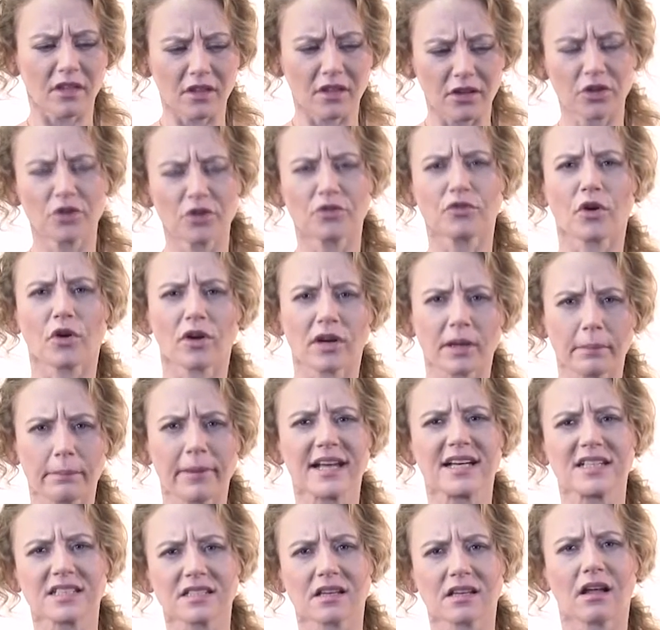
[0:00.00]
you've got a
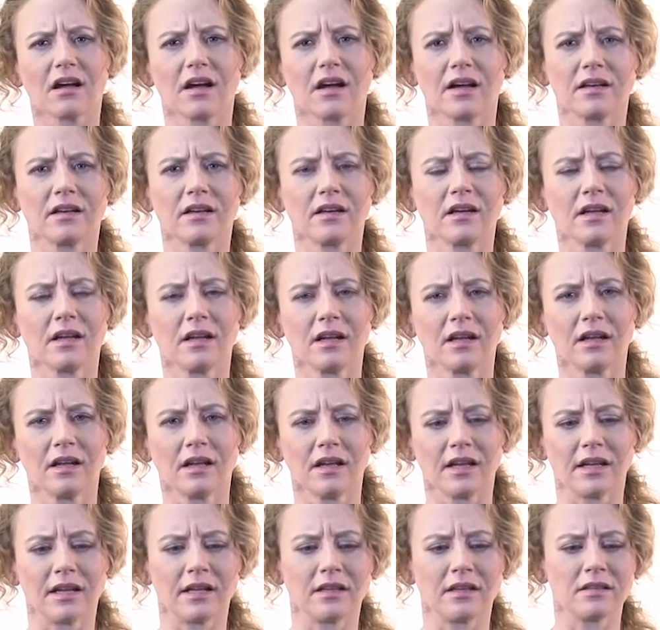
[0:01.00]
baseline
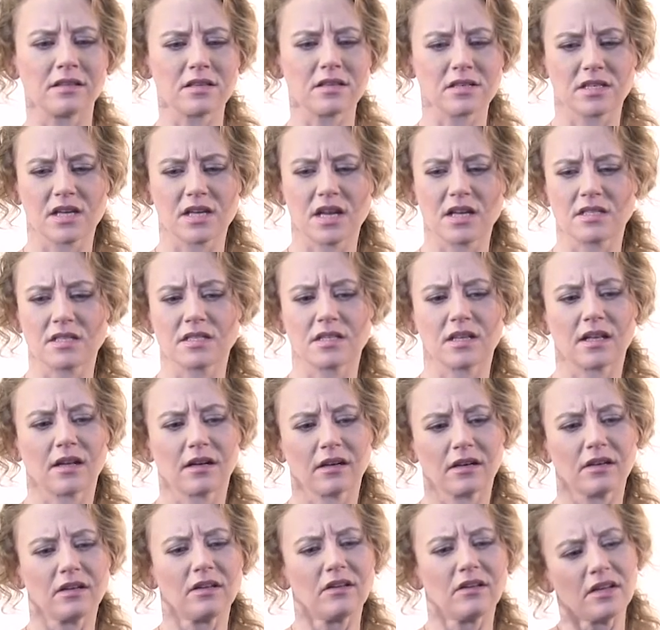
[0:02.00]
in the sense
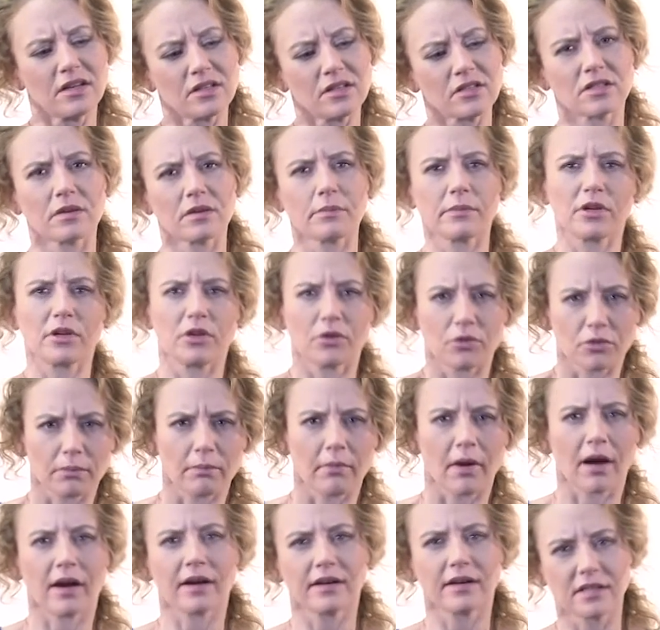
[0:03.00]
that, yes, your
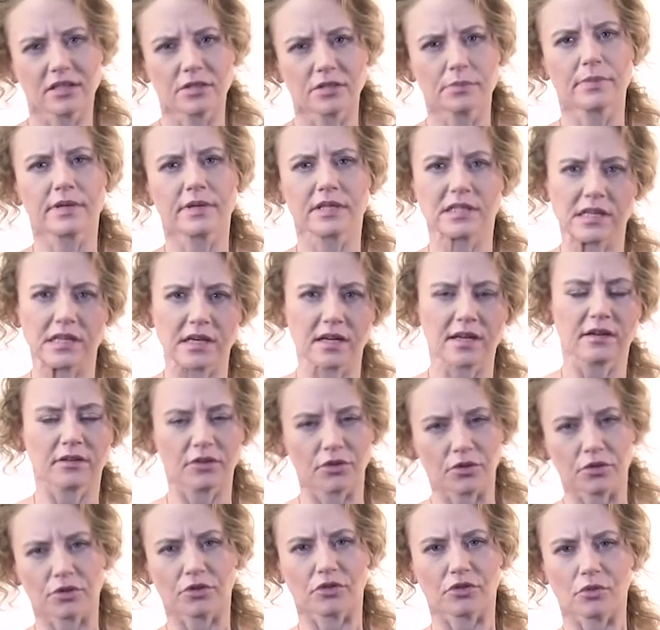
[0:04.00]
mind is busy
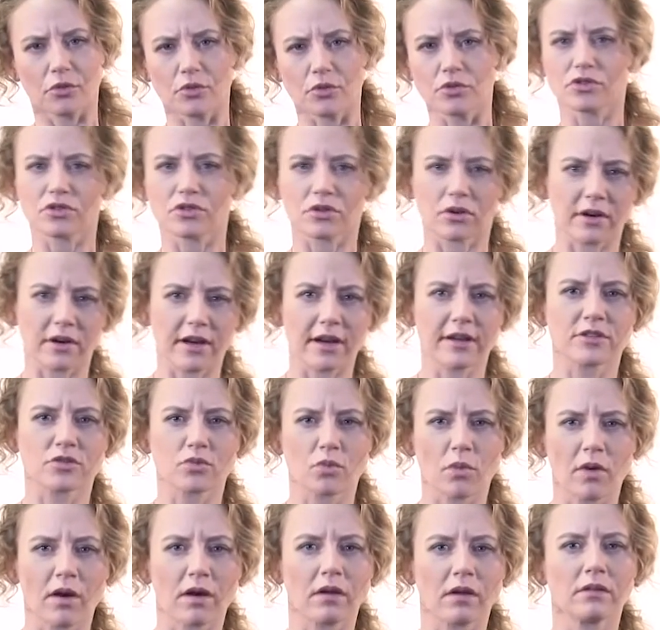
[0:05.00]
and your thoughts are as
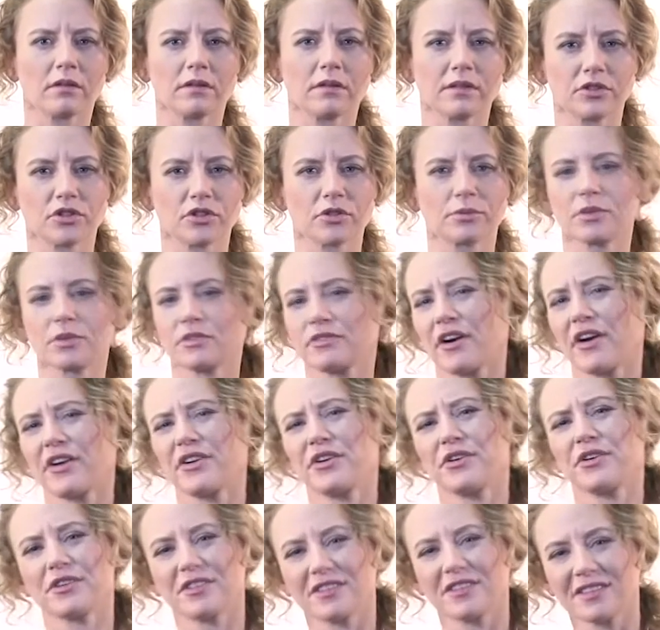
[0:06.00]
well in terms of how
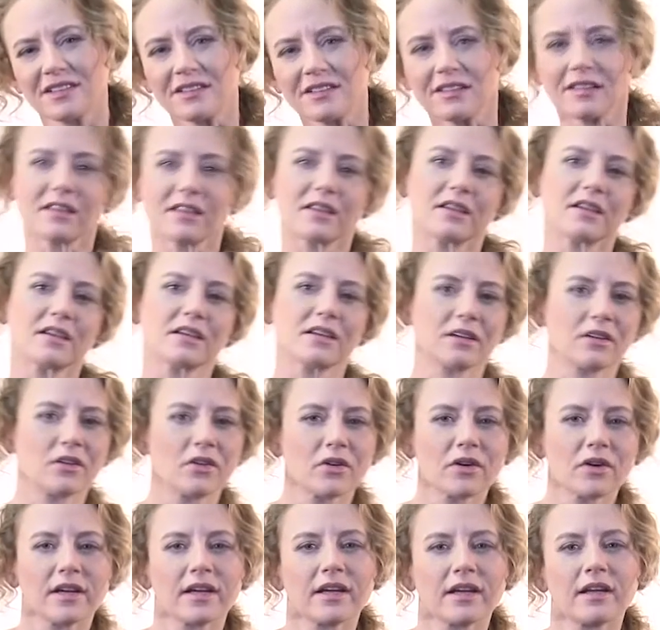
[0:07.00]
you're thinking and
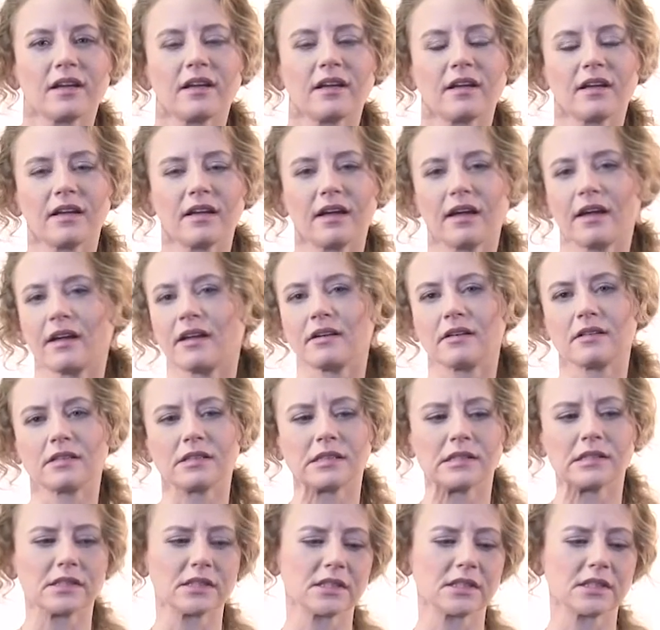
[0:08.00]
looking and